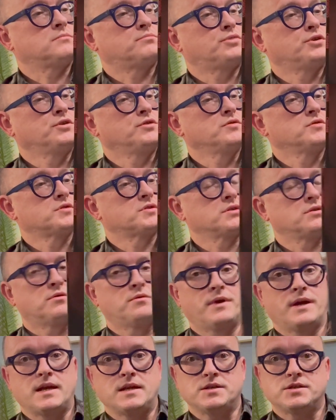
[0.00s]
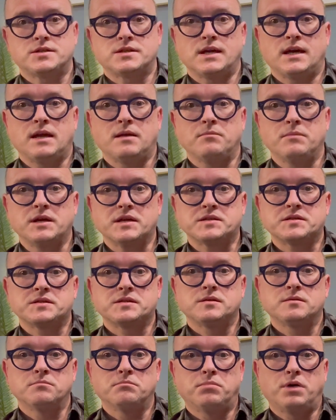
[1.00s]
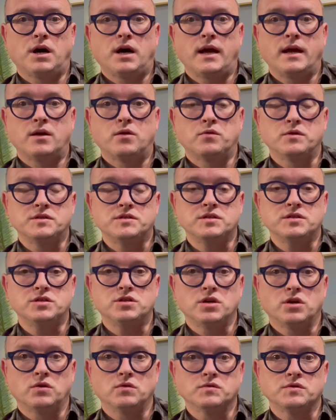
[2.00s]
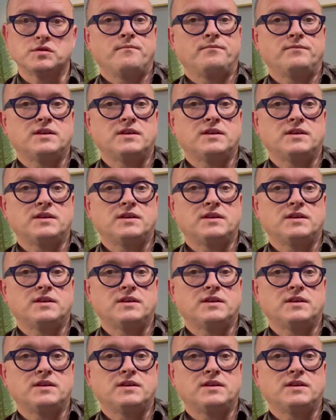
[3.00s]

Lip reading: produced, arranged, and mixed by Quincy Jones.